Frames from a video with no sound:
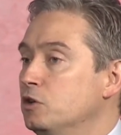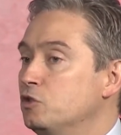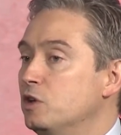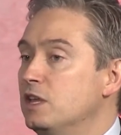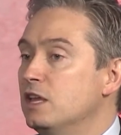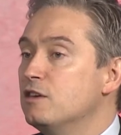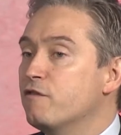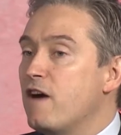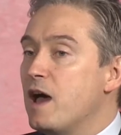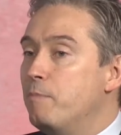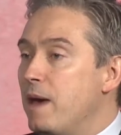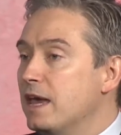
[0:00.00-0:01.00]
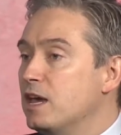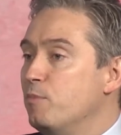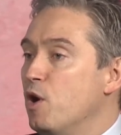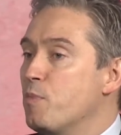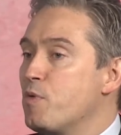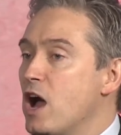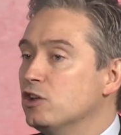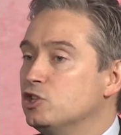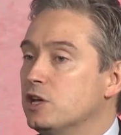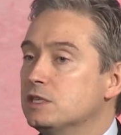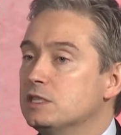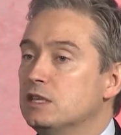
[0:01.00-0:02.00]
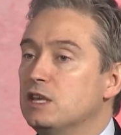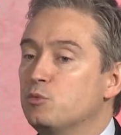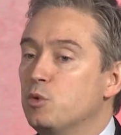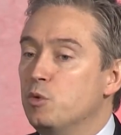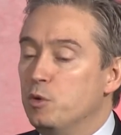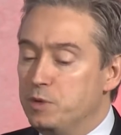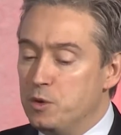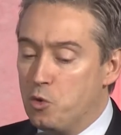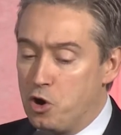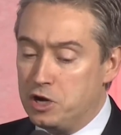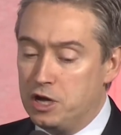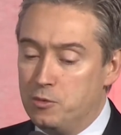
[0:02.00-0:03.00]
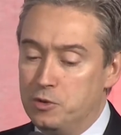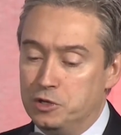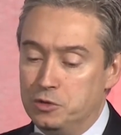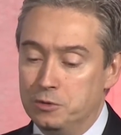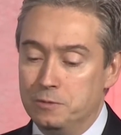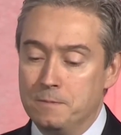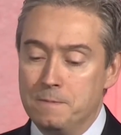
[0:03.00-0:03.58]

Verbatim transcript: to identify bankable projects and that we will be working with you.